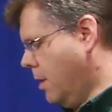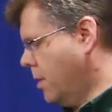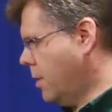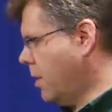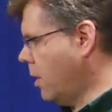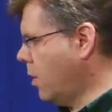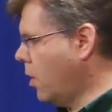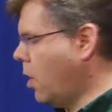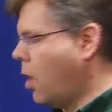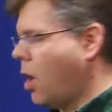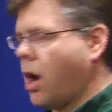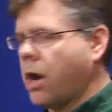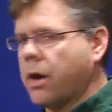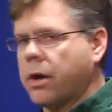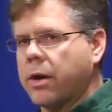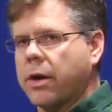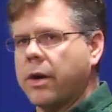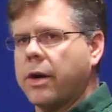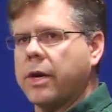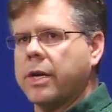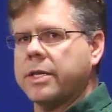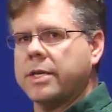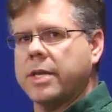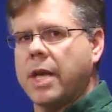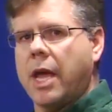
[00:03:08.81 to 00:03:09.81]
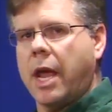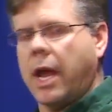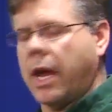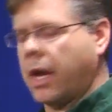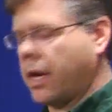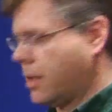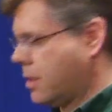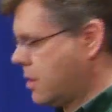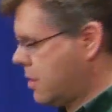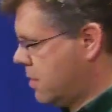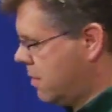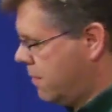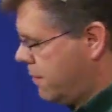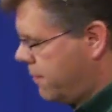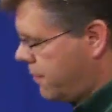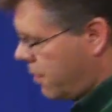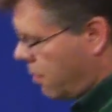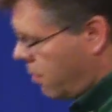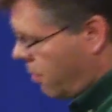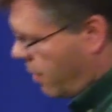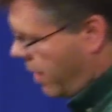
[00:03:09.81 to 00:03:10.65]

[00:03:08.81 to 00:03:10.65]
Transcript: The longer it takes for a